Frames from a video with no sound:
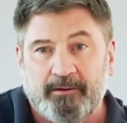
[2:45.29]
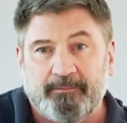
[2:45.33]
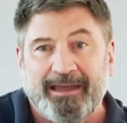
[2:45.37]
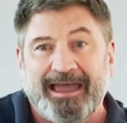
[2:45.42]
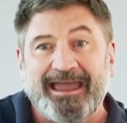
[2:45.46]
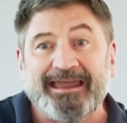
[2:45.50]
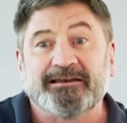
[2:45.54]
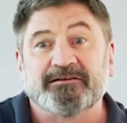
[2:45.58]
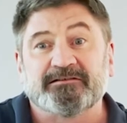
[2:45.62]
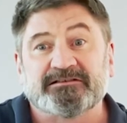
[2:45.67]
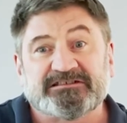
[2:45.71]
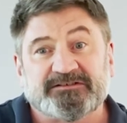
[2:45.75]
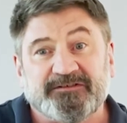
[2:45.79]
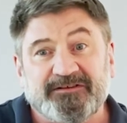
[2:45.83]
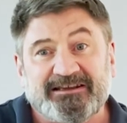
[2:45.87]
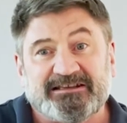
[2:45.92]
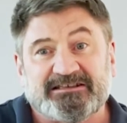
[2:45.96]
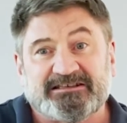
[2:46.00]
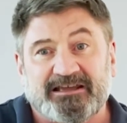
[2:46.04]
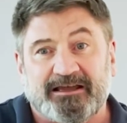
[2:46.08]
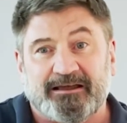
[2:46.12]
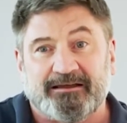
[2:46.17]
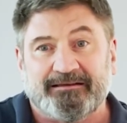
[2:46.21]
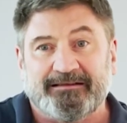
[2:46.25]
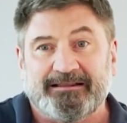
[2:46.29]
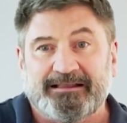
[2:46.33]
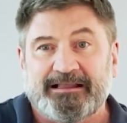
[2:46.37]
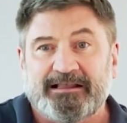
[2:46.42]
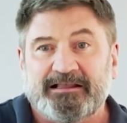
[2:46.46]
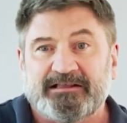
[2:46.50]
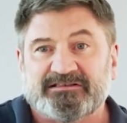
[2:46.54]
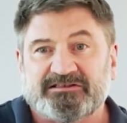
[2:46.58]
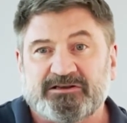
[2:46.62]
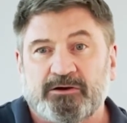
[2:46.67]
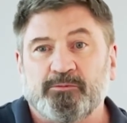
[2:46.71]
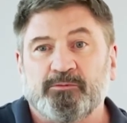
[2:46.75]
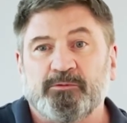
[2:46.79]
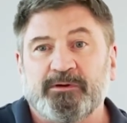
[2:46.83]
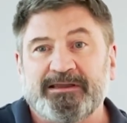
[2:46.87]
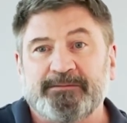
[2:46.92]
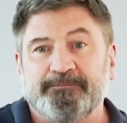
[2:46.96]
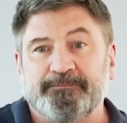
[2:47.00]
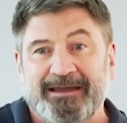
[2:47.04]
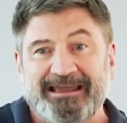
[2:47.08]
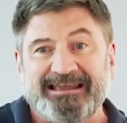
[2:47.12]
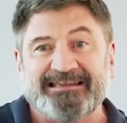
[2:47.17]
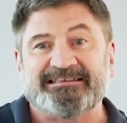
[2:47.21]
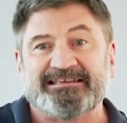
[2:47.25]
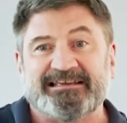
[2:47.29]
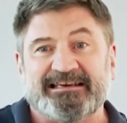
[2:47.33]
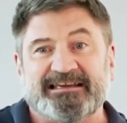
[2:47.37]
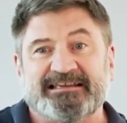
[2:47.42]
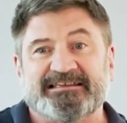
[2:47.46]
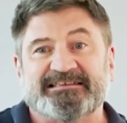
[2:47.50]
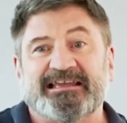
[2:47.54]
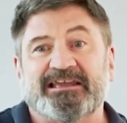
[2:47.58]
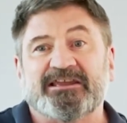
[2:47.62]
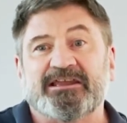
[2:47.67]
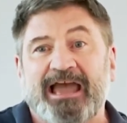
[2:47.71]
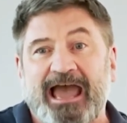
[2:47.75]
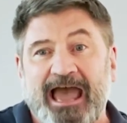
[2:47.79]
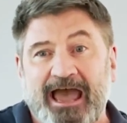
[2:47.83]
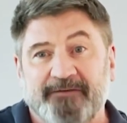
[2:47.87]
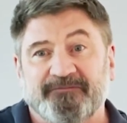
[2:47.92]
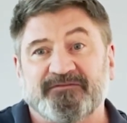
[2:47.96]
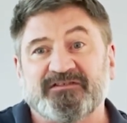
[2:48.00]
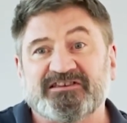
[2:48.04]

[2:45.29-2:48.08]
anal sphincter? So we basically say you have